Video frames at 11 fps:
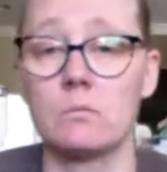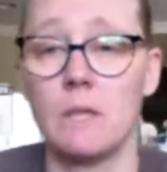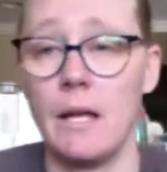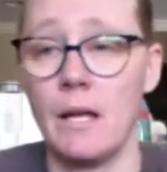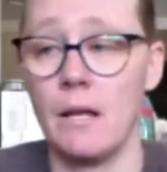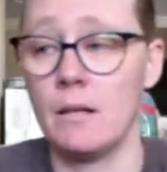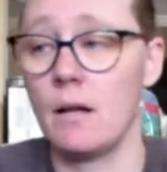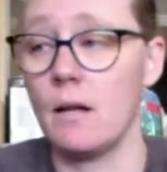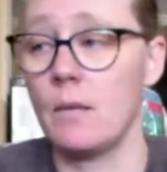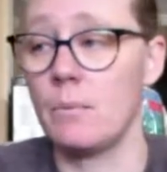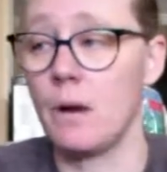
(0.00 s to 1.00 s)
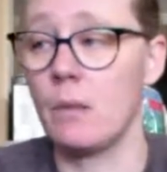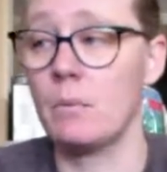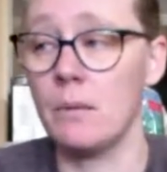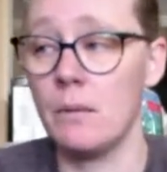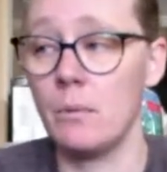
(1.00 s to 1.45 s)
and
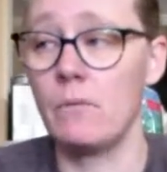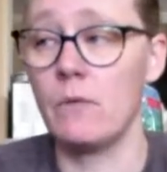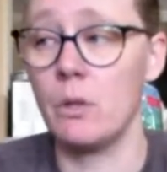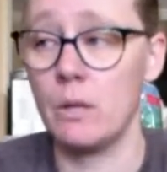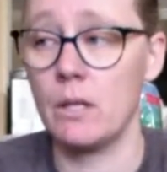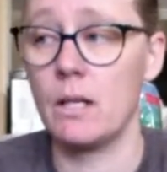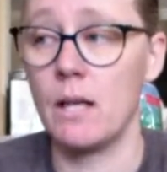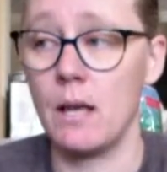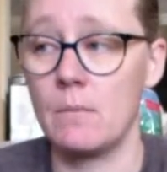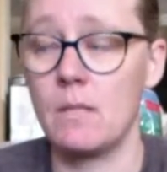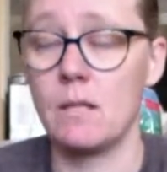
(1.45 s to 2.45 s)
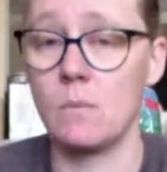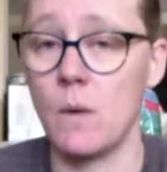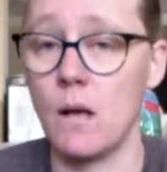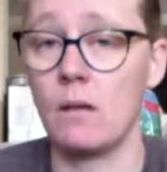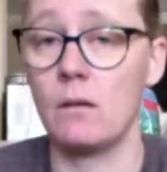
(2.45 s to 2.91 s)
probably reviewing the games as
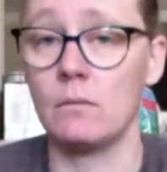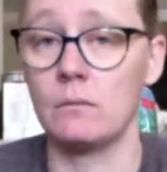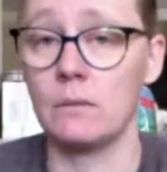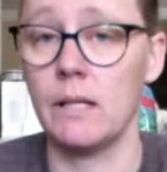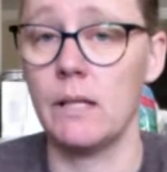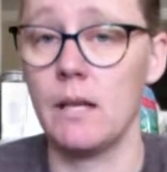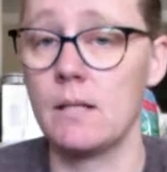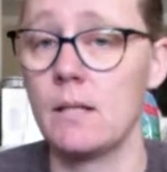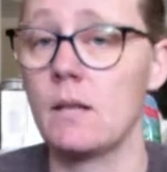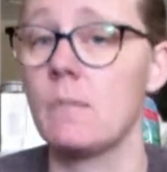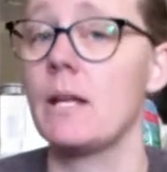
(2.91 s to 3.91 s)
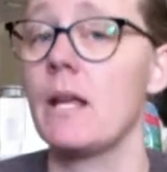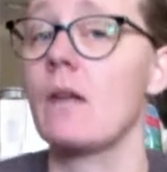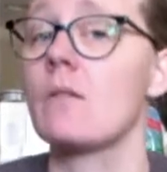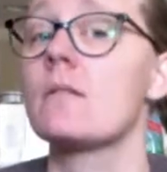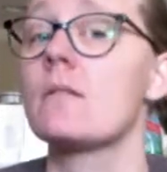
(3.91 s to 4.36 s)
well, in case anybody
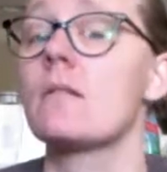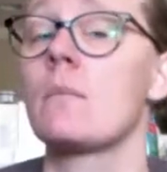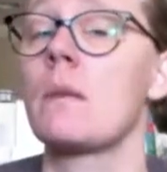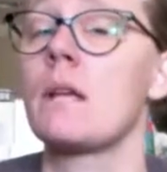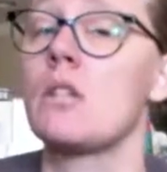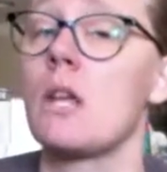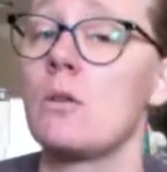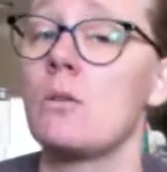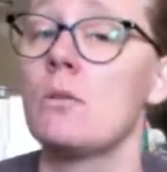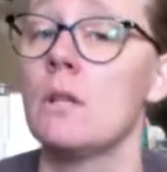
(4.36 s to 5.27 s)
else on my channel